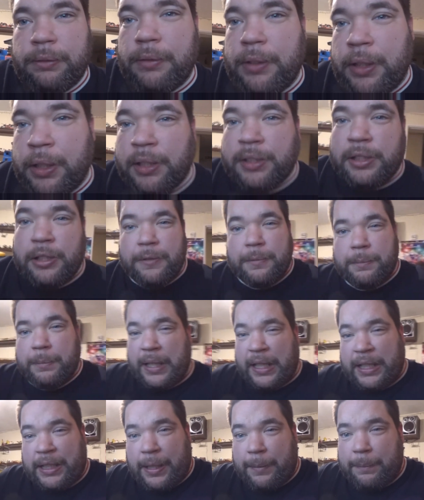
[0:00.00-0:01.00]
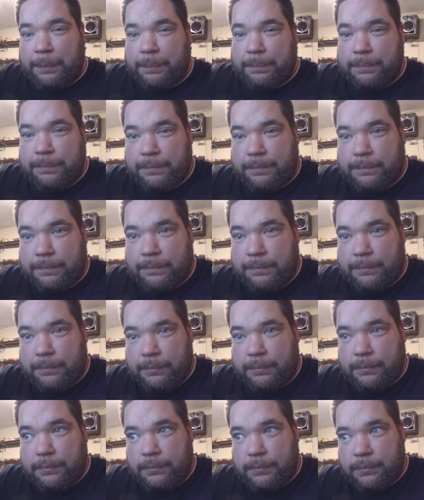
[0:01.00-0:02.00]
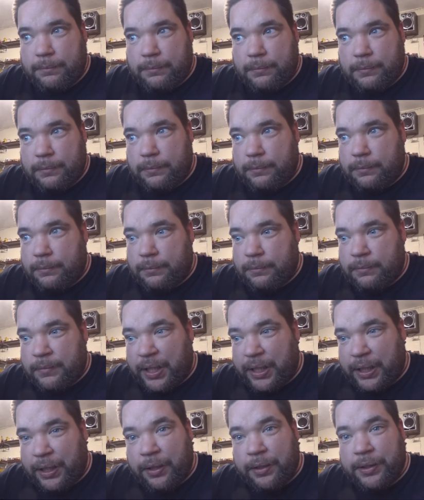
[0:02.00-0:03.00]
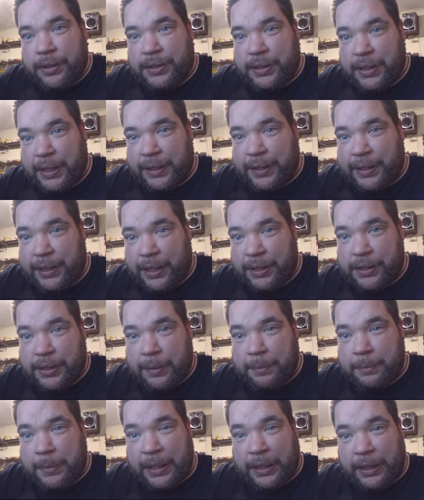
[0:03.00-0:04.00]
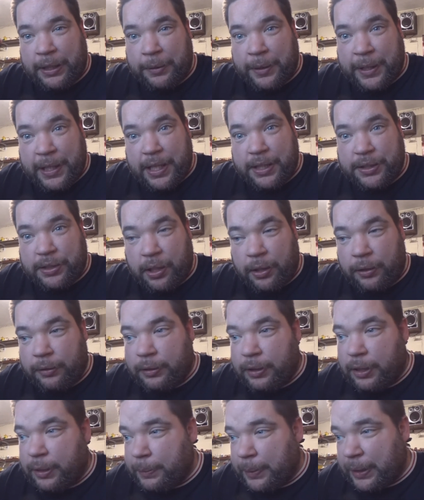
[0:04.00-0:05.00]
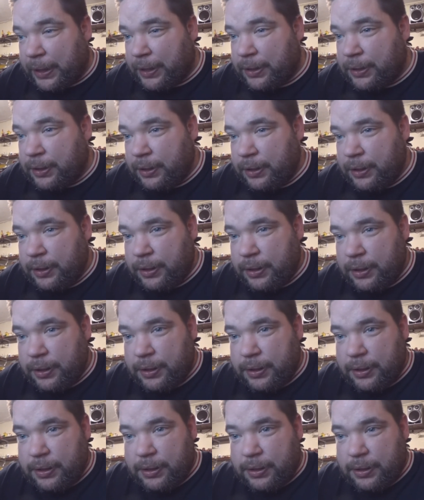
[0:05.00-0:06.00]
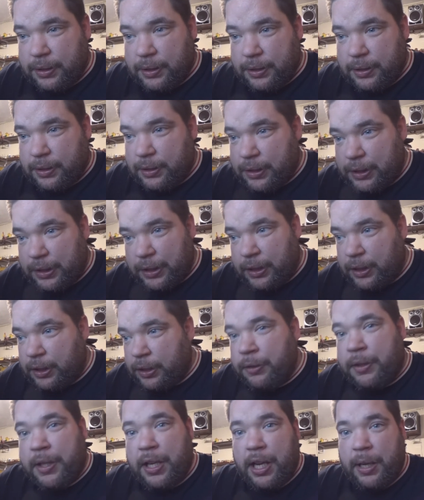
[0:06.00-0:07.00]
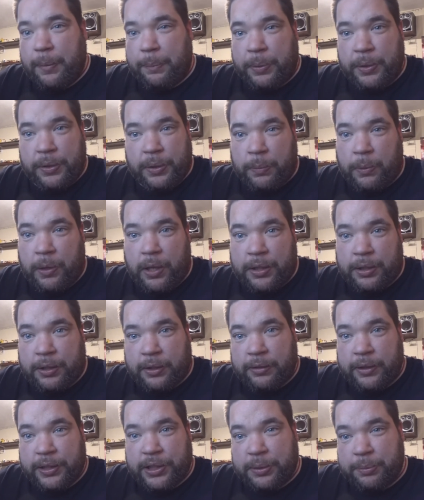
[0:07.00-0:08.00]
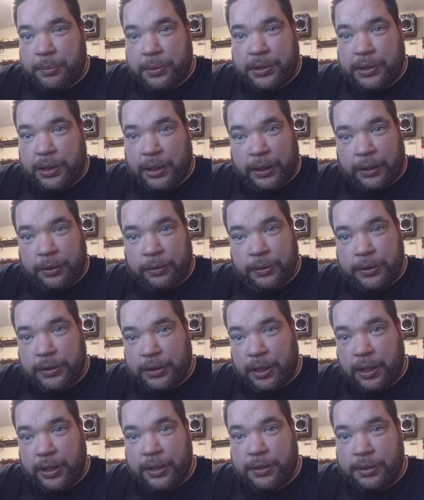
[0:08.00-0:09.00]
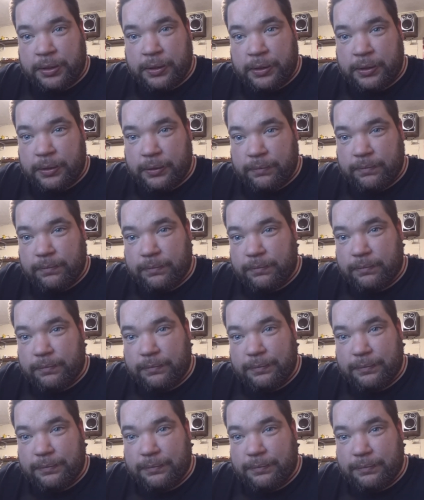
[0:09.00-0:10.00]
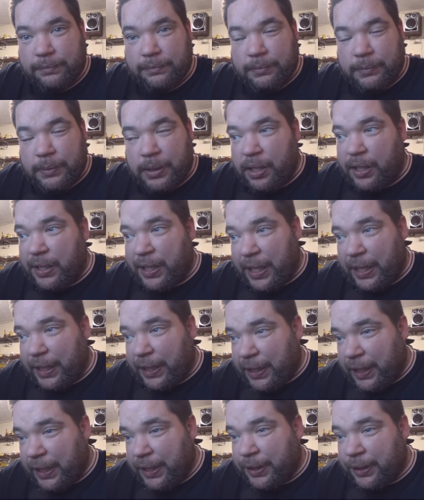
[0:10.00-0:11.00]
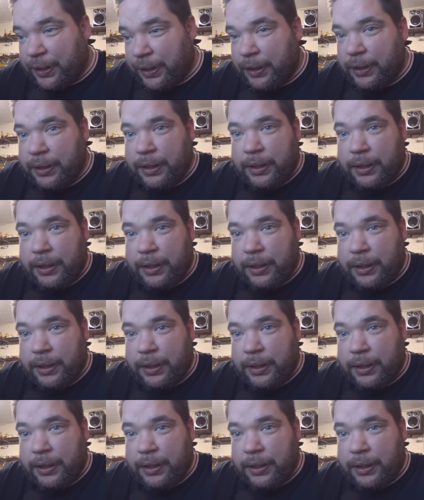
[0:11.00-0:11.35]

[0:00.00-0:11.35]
And I don't mean that you got to say things that make you an asshole. I mean, you can't put the word Christmas in your title. I ain't kidding.